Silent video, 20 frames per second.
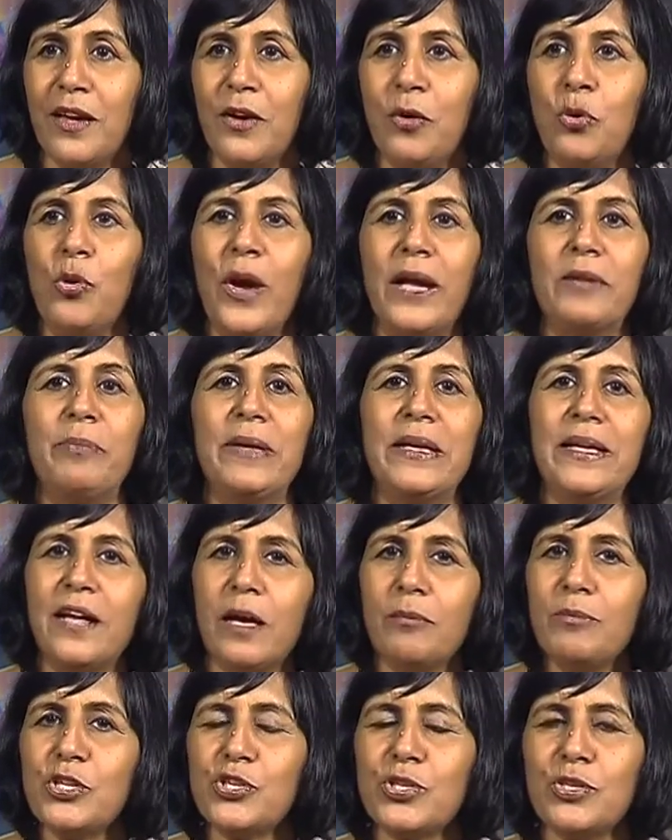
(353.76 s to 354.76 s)
who had been
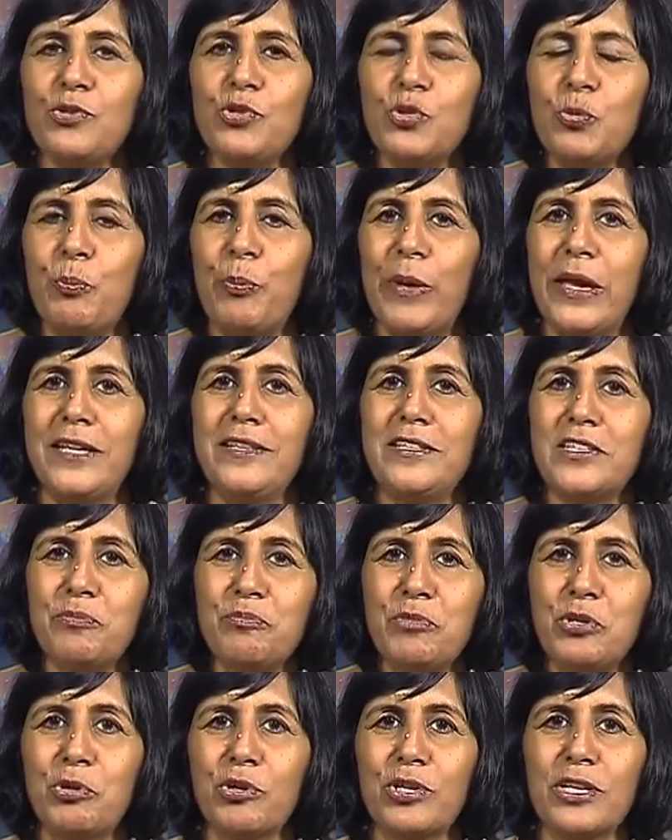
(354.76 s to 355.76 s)
commissioned to paint a
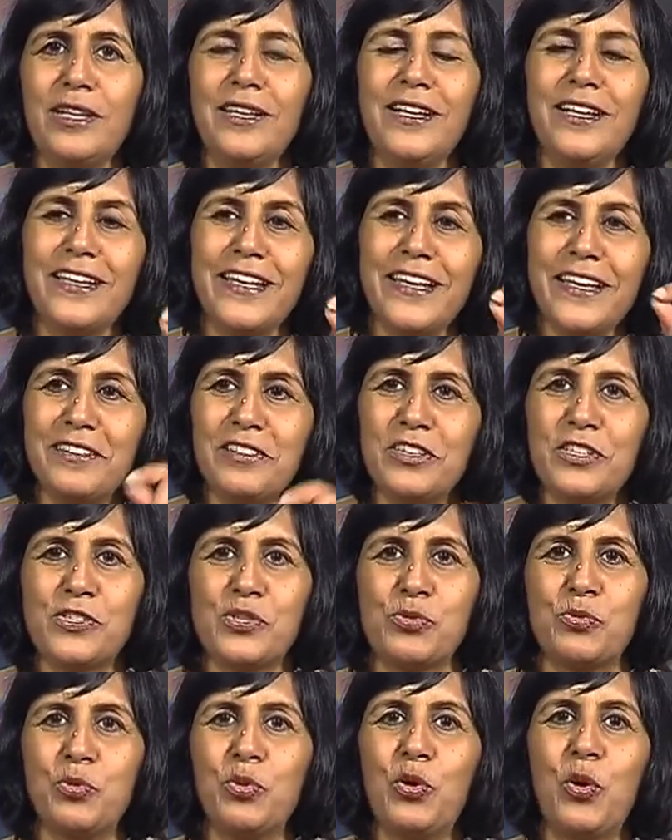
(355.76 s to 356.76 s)
mural in the
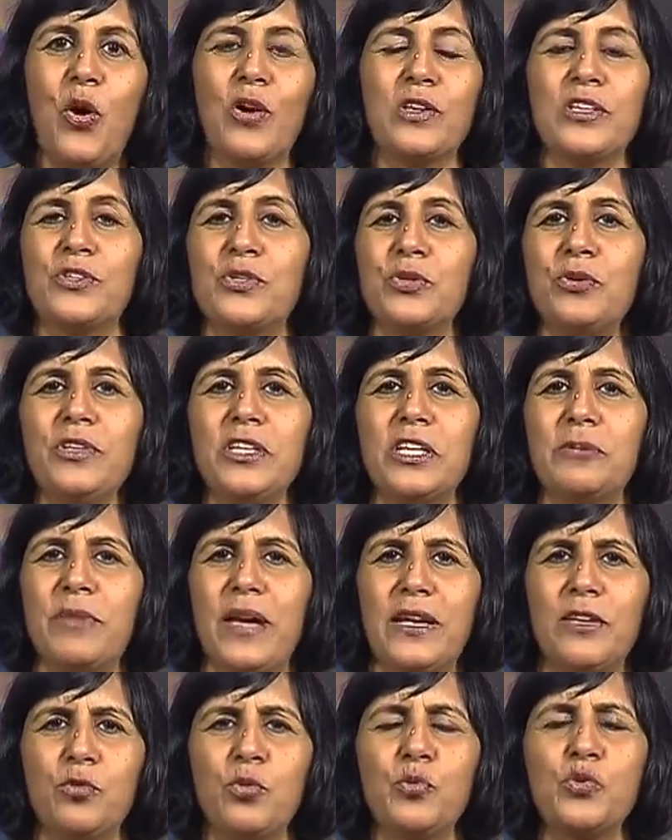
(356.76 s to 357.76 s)
school auditorium
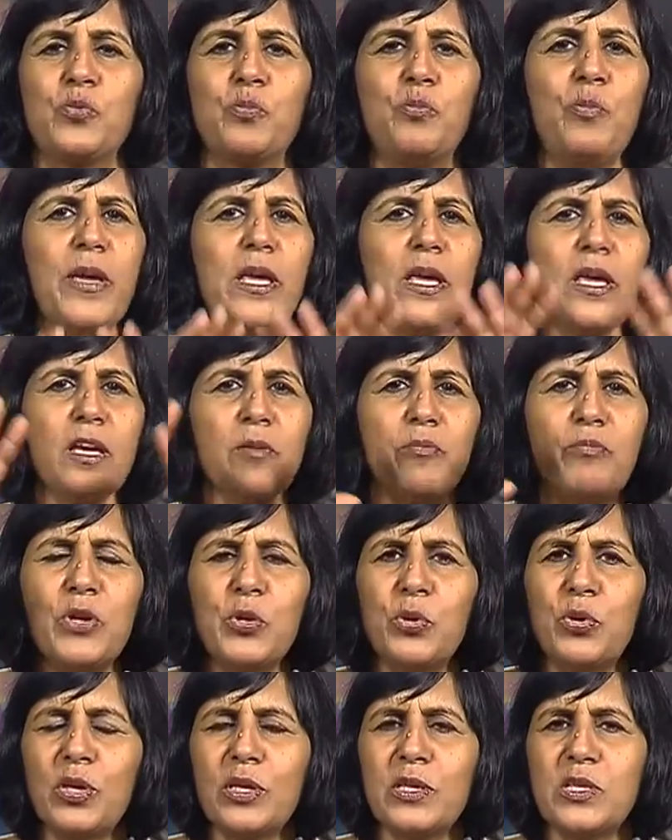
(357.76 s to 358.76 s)
and whose big
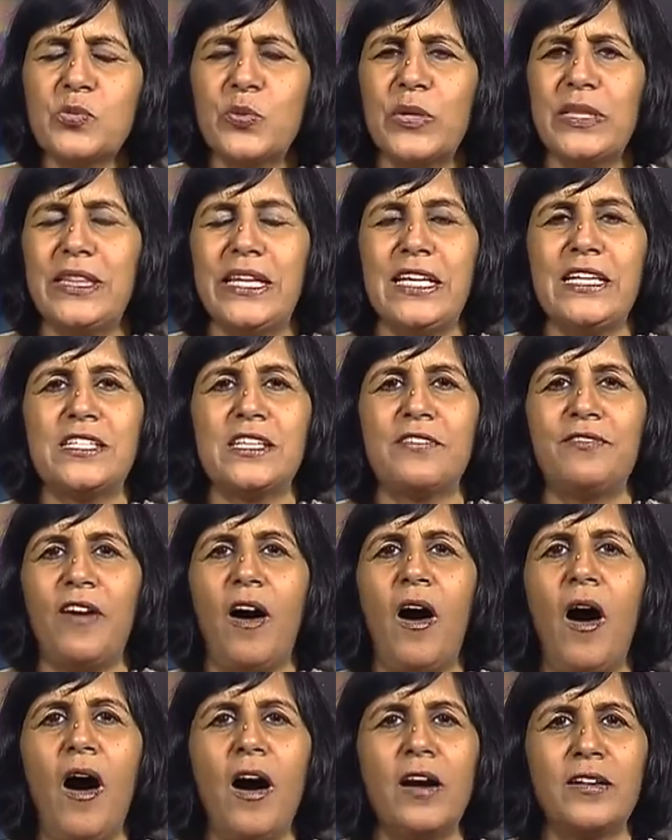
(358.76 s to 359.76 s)
murals with native
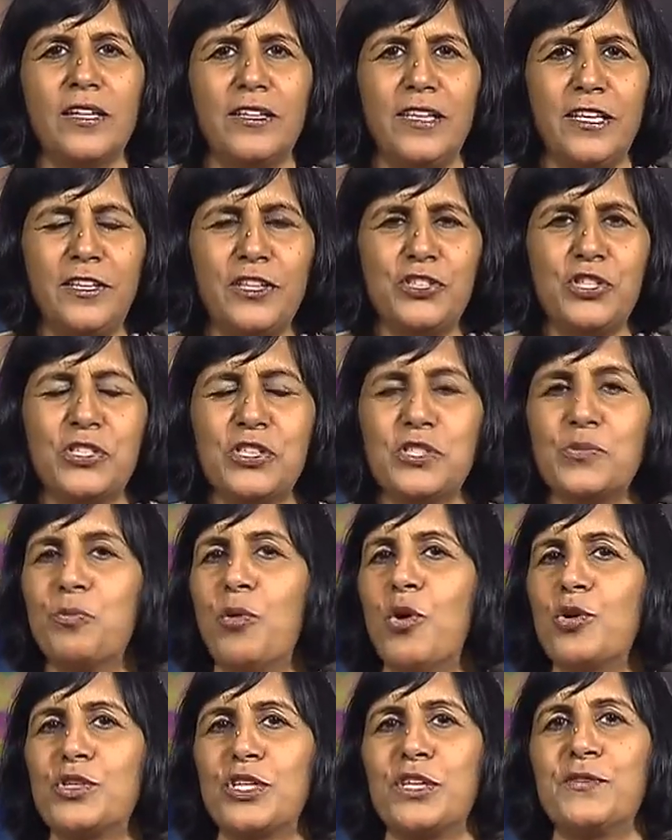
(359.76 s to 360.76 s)
art and indigenous
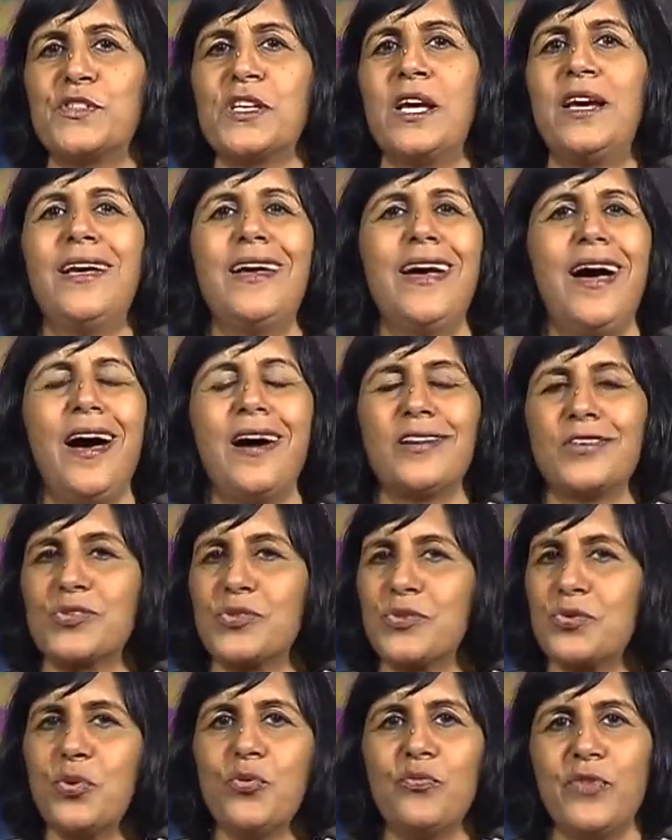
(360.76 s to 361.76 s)
motifs are
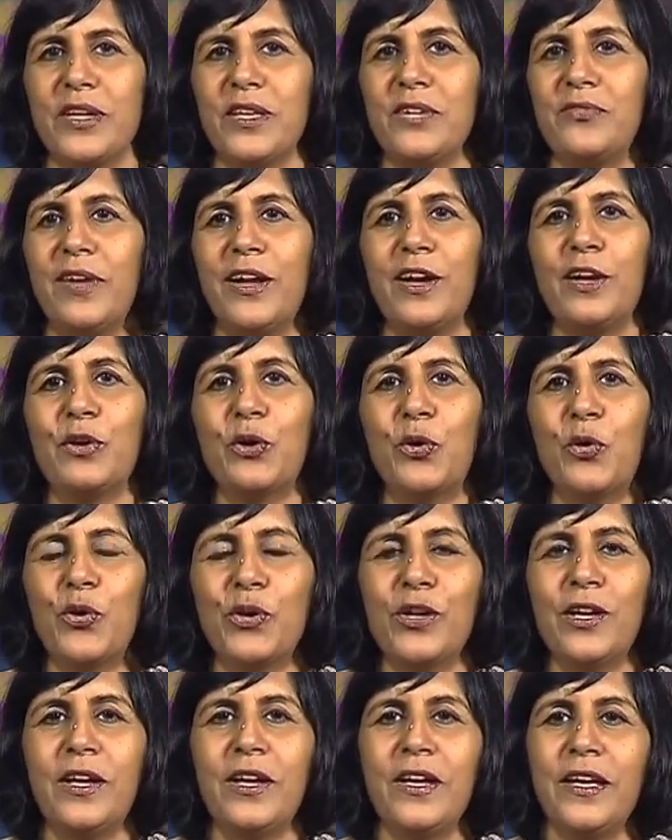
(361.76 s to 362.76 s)
so very well
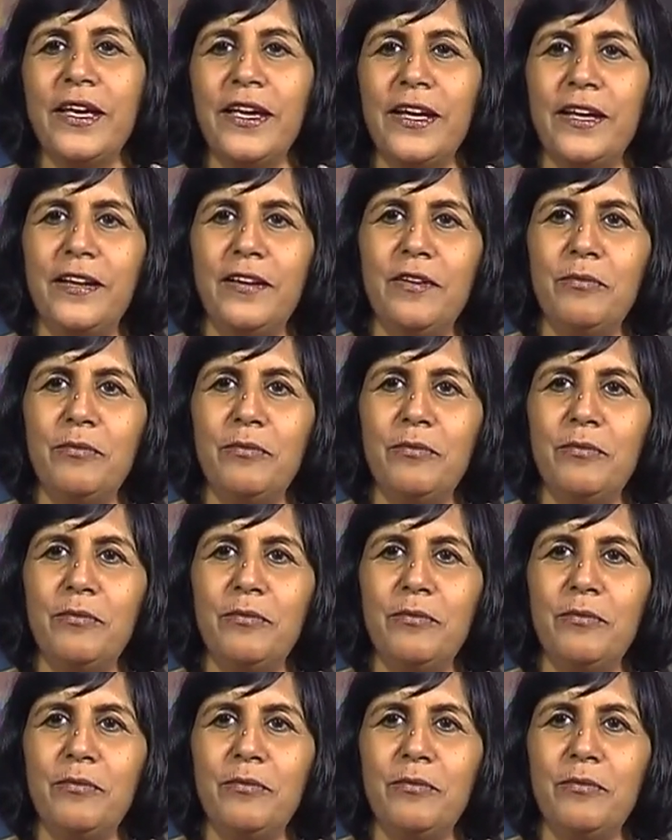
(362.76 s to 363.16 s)
known in